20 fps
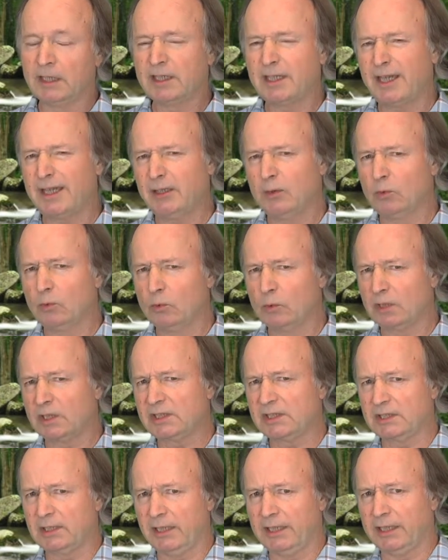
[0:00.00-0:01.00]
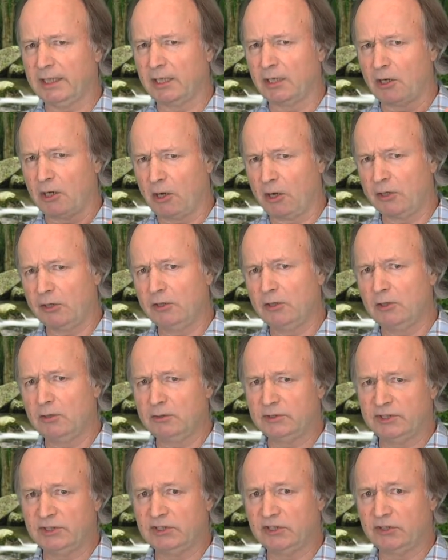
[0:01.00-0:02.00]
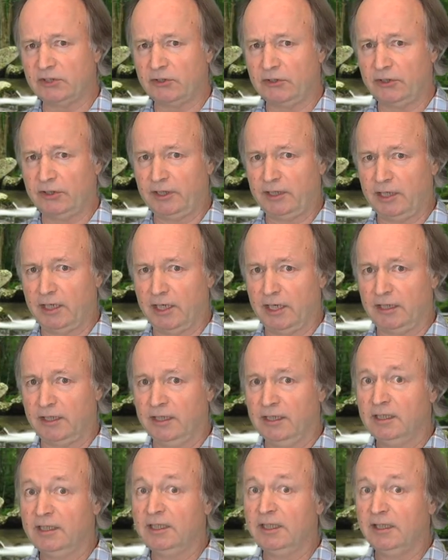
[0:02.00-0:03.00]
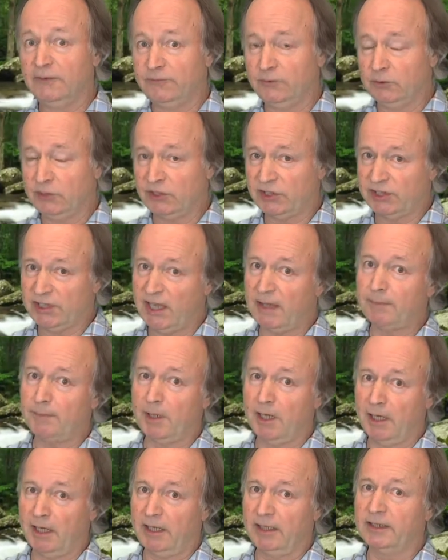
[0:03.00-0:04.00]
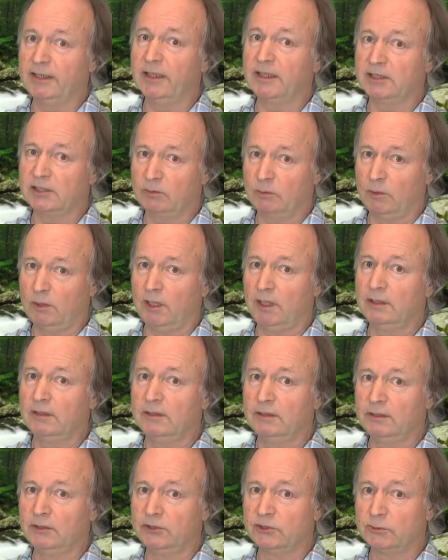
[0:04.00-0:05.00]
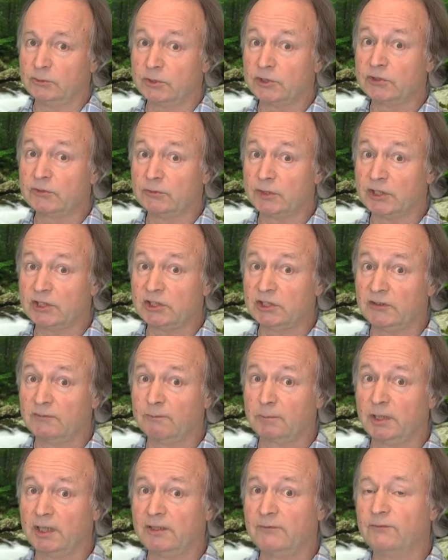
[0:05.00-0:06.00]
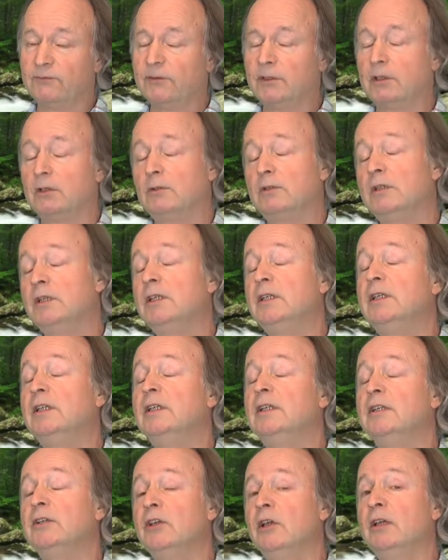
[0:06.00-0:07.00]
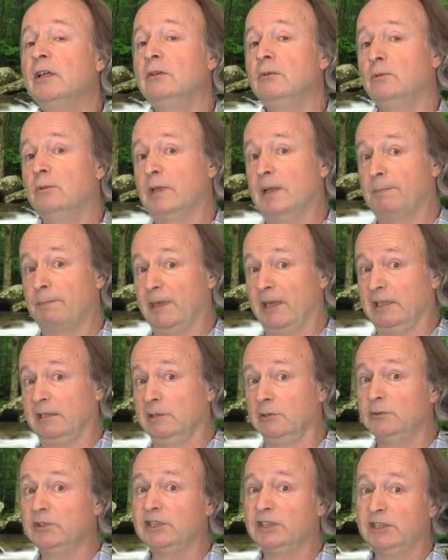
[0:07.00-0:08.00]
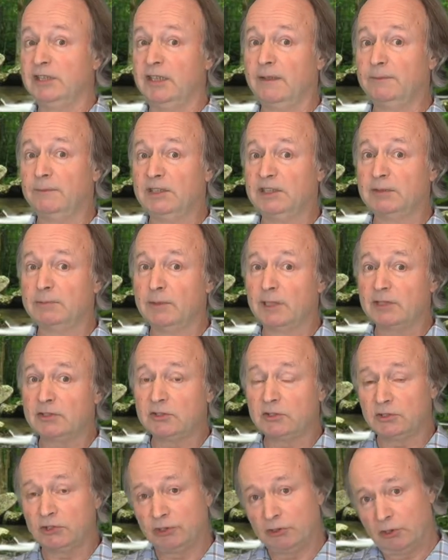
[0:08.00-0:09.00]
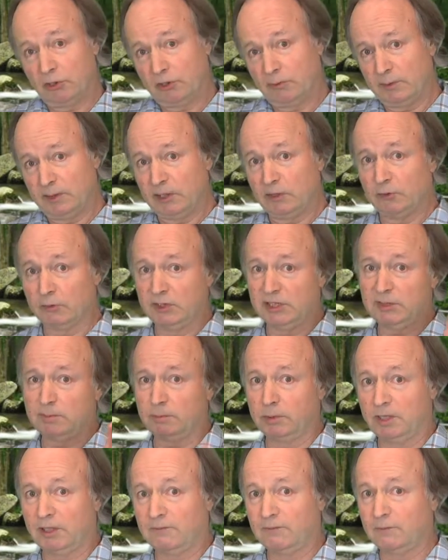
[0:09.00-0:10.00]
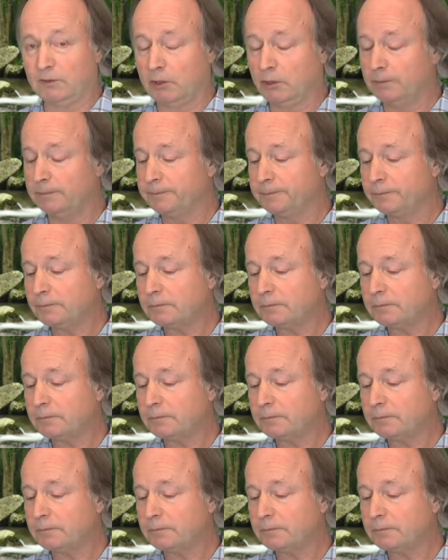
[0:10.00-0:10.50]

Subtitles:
Kind of works like a garden hose that's turned on. If you step on it, guess what? There's a restriction of blood flow. By loosening up these muscles, you're going to increase blood flow.